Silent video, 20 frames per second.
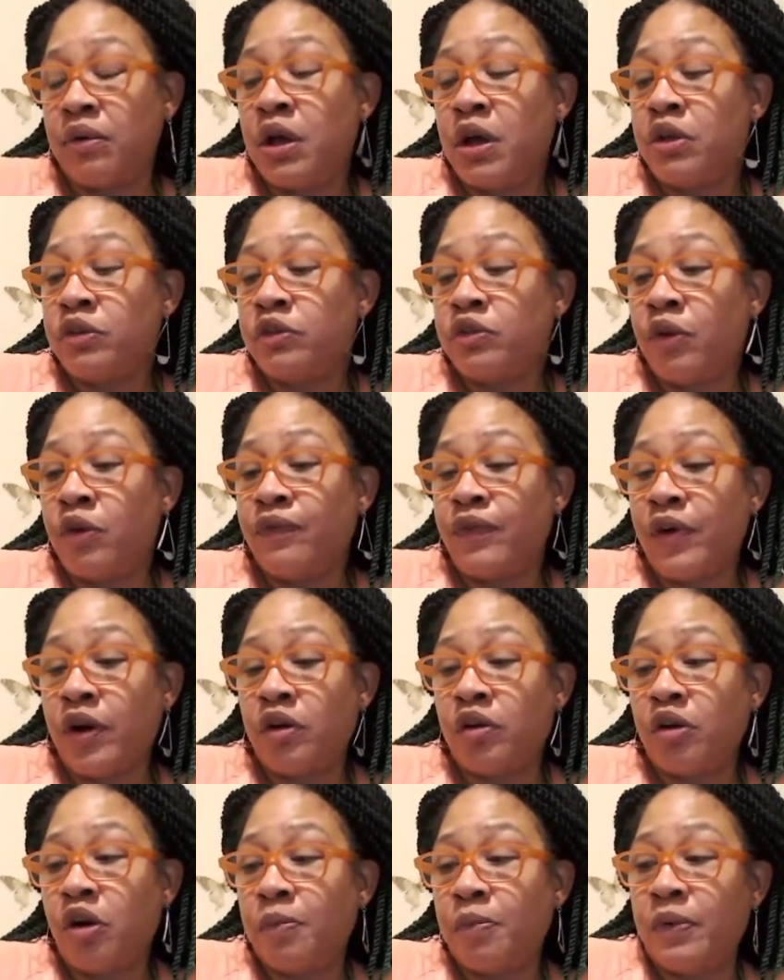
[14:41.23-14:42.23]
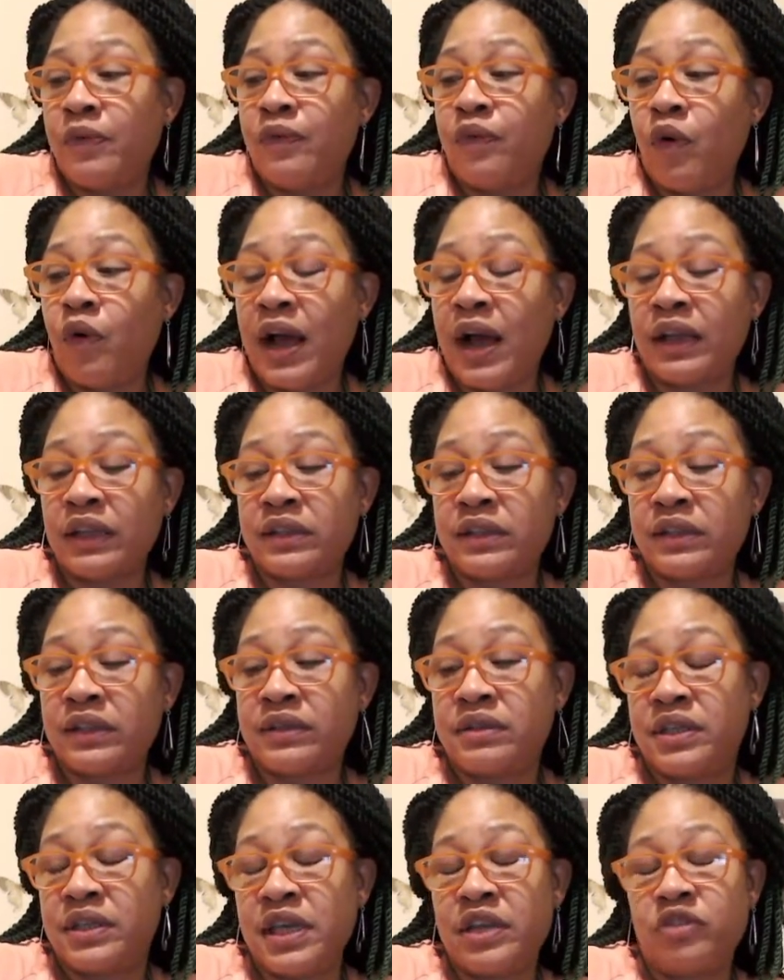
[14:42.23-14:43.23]
So Virgo, before I
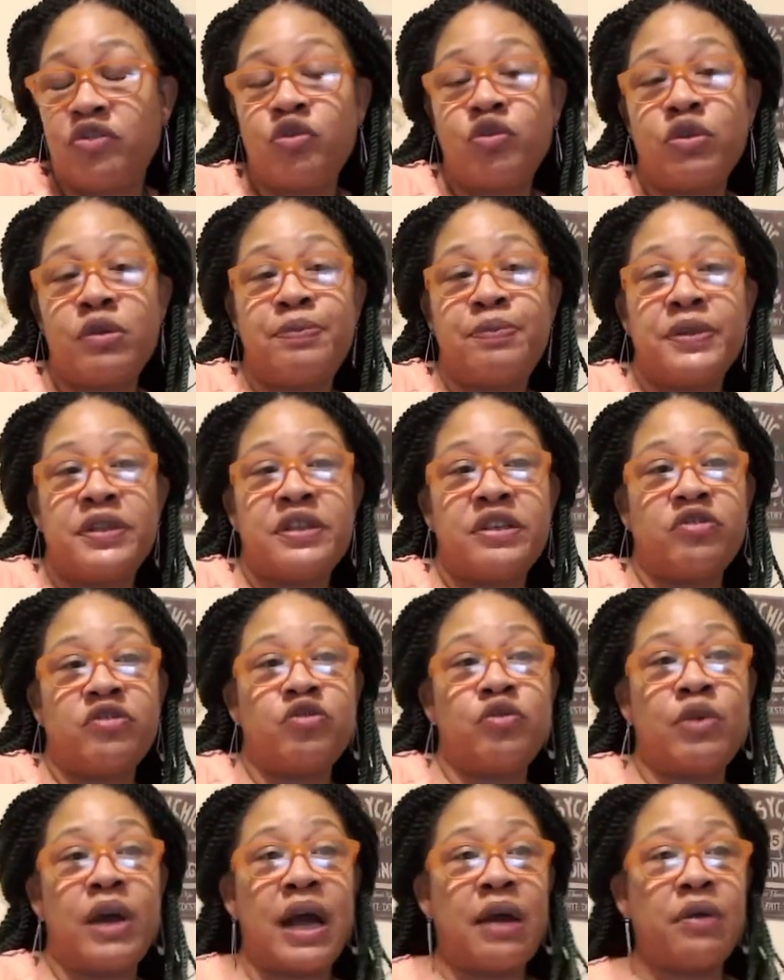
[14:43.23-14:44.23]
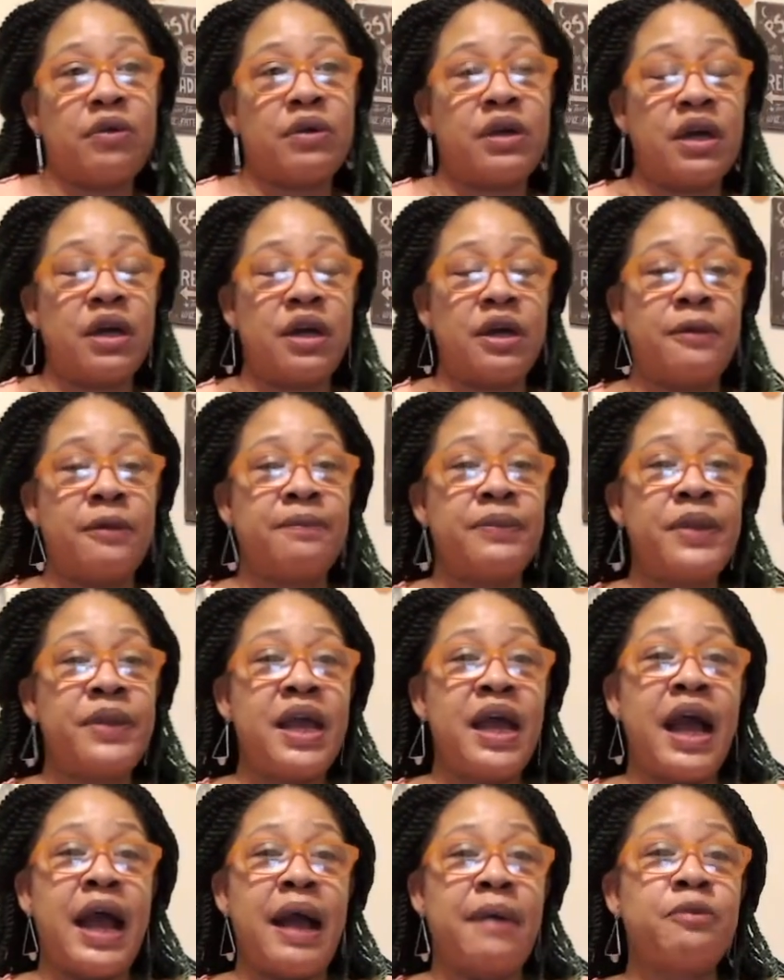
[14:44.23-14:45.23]
get you the potential outcome,
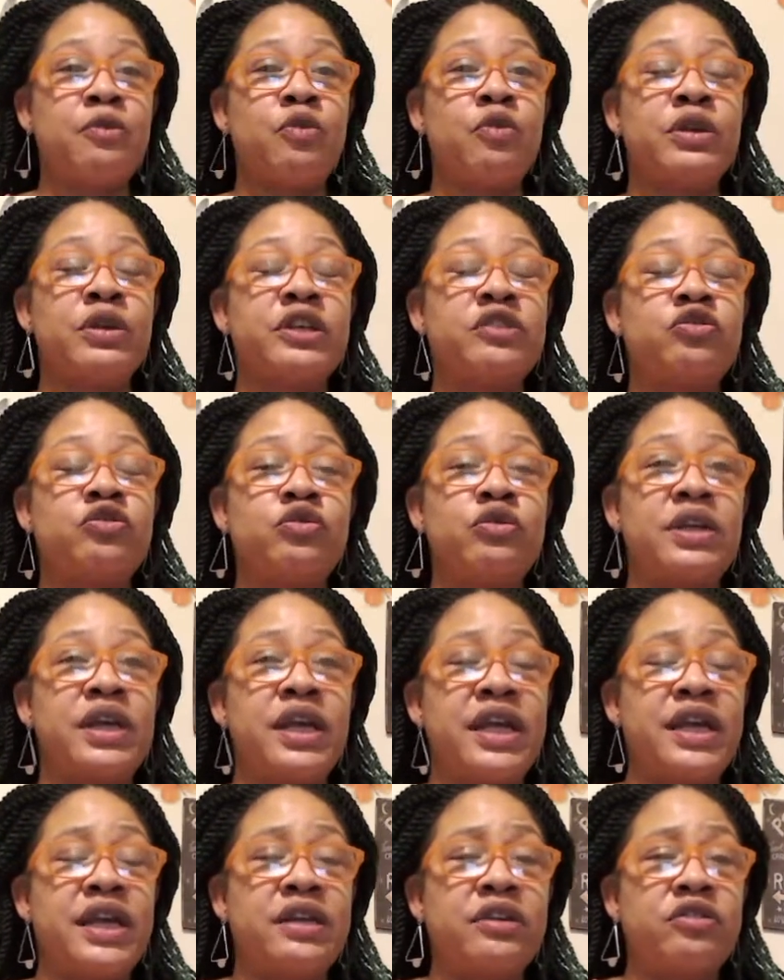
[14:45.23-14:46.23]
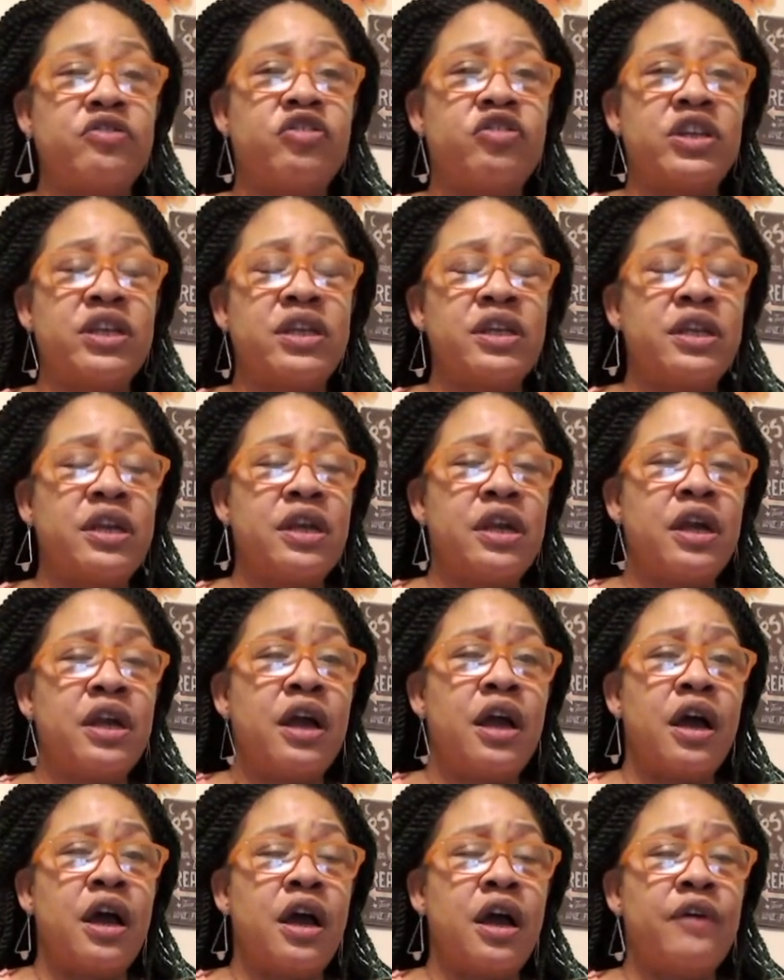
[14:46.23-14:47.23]
I'm going to get you the energy
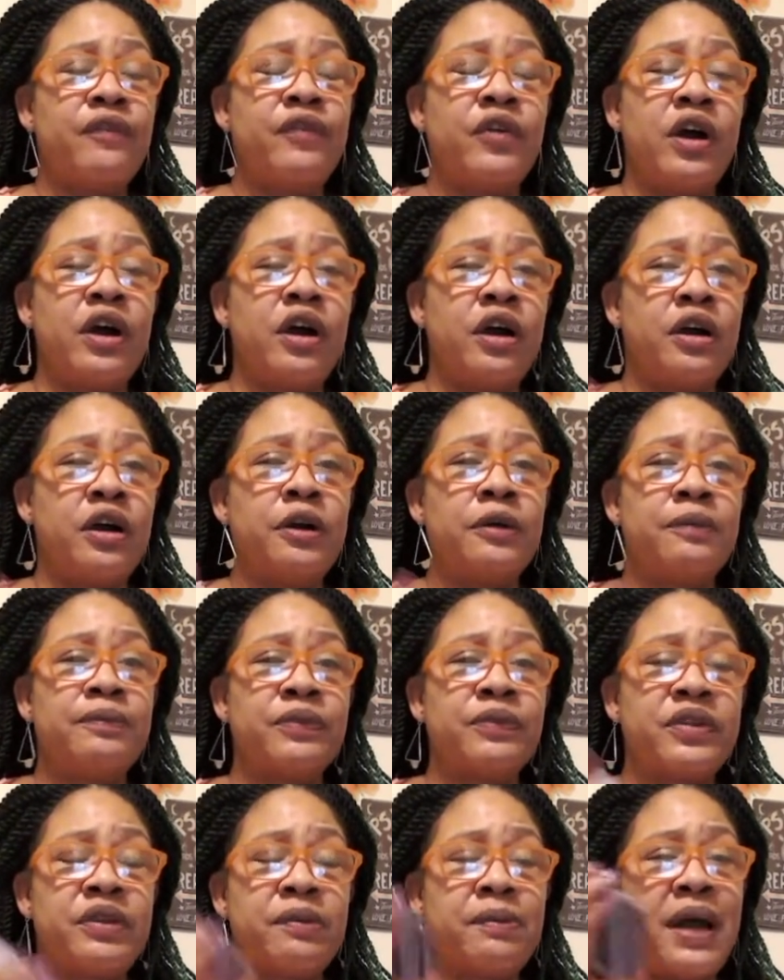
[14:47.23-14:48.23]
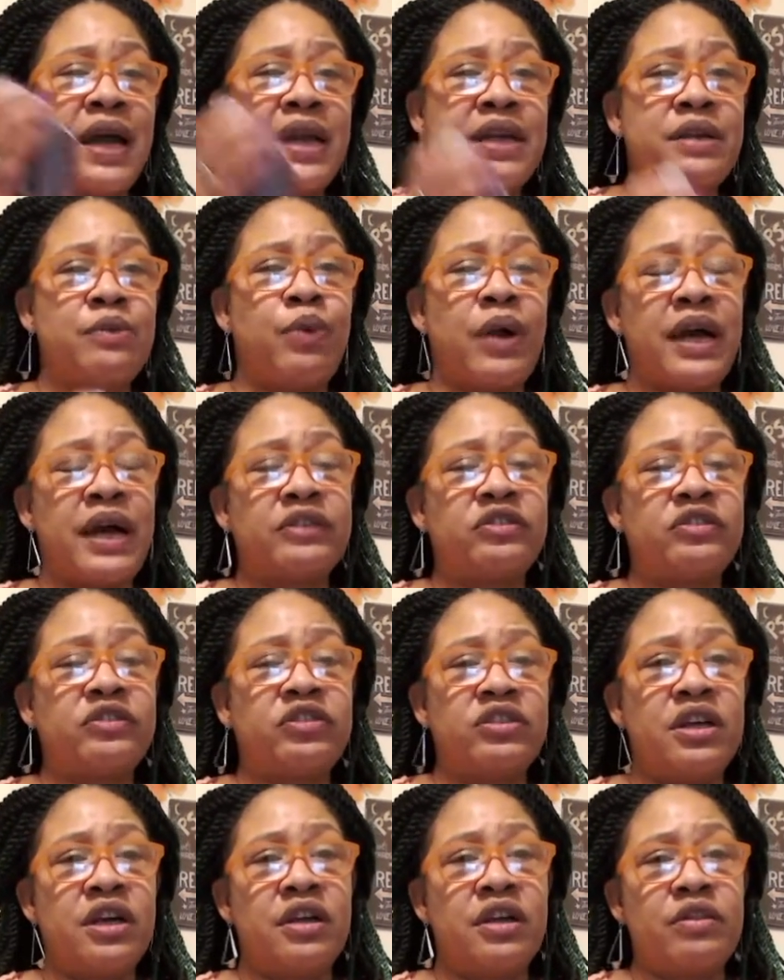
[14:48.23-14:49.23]
of um somebody watching
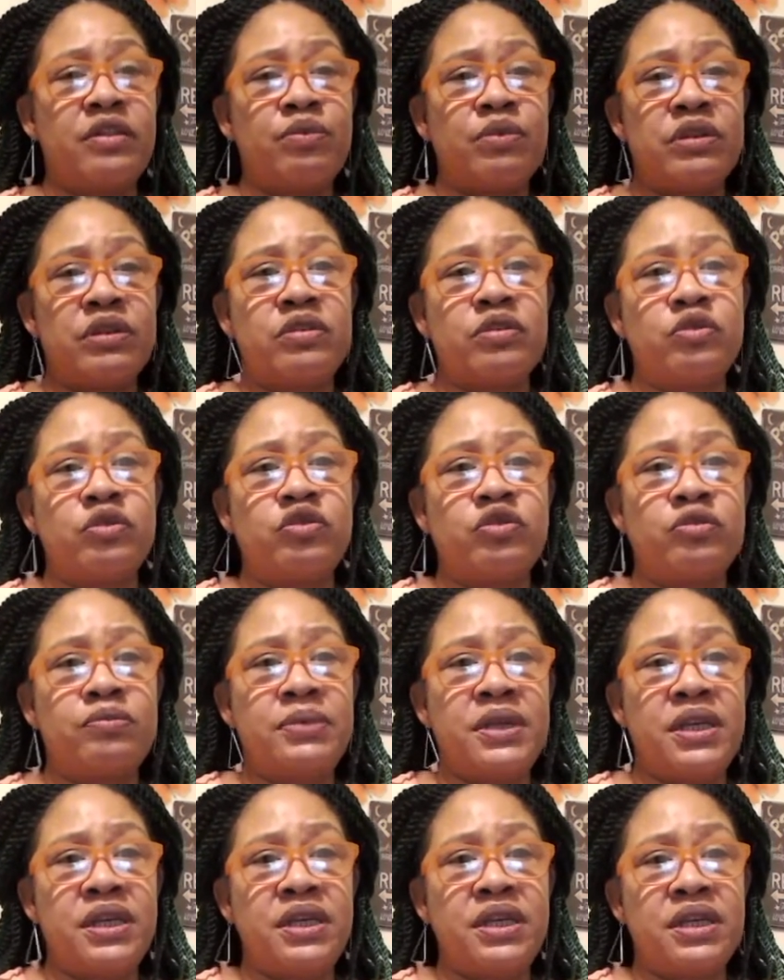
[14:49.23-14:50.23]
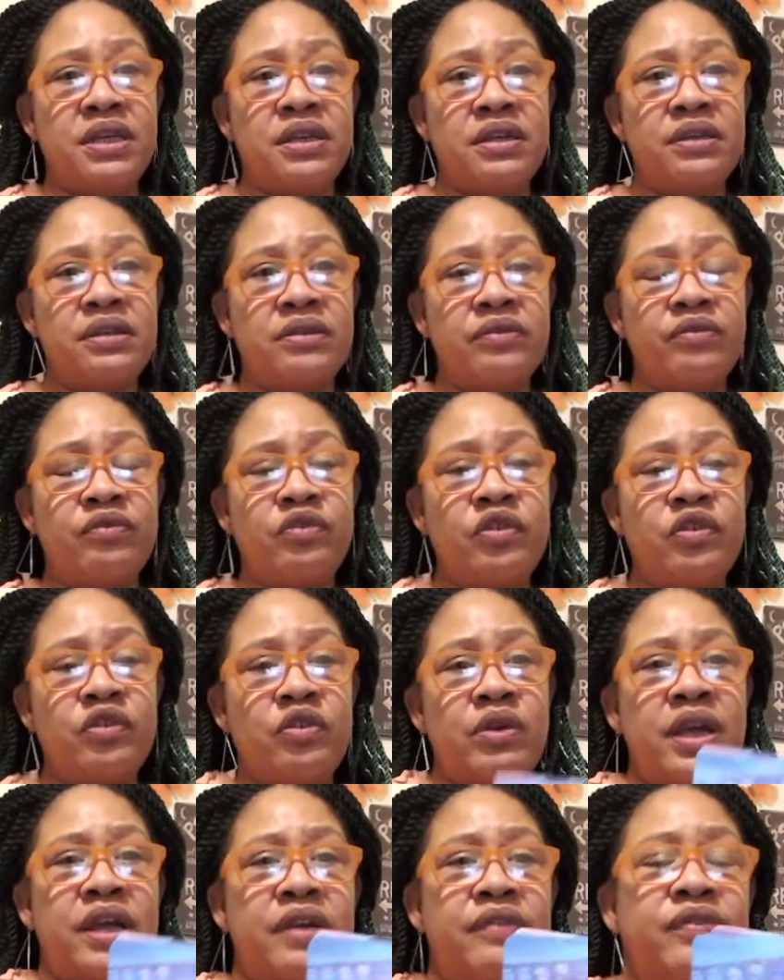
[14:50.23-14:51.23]
the other one social media real
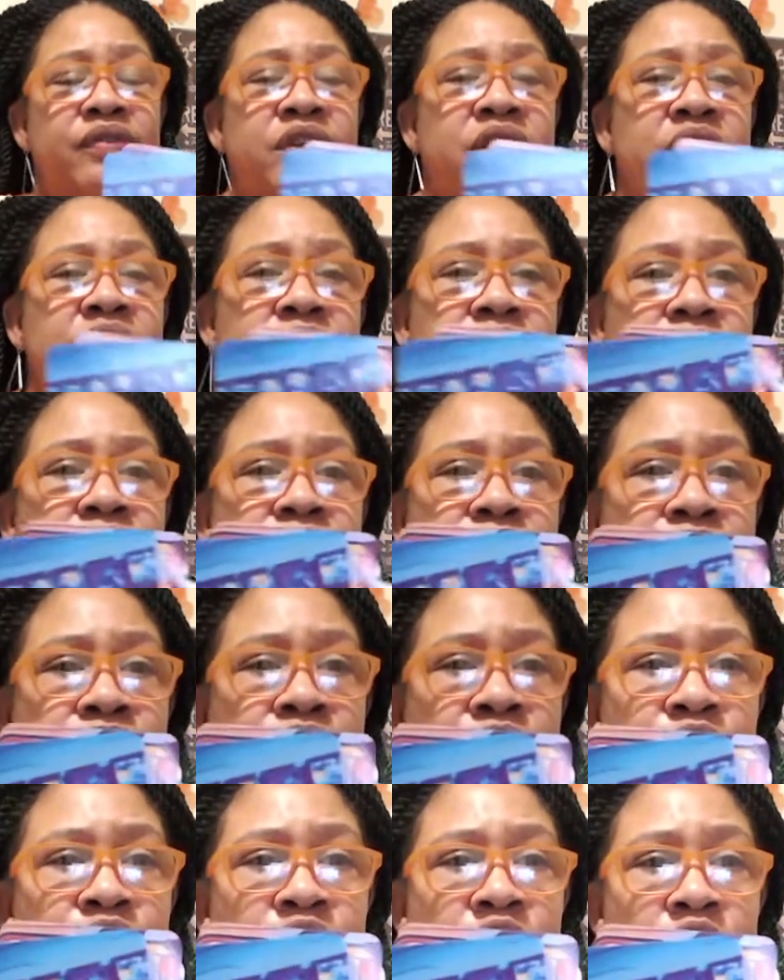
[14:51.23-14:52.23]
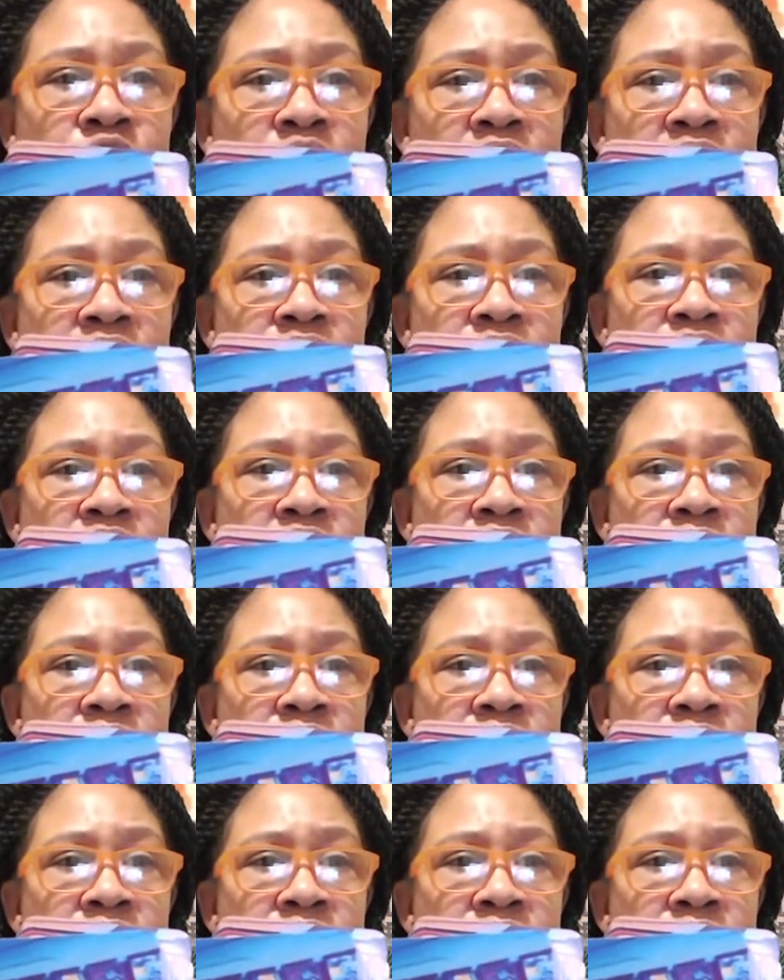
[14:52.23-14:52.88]
heavy real heavy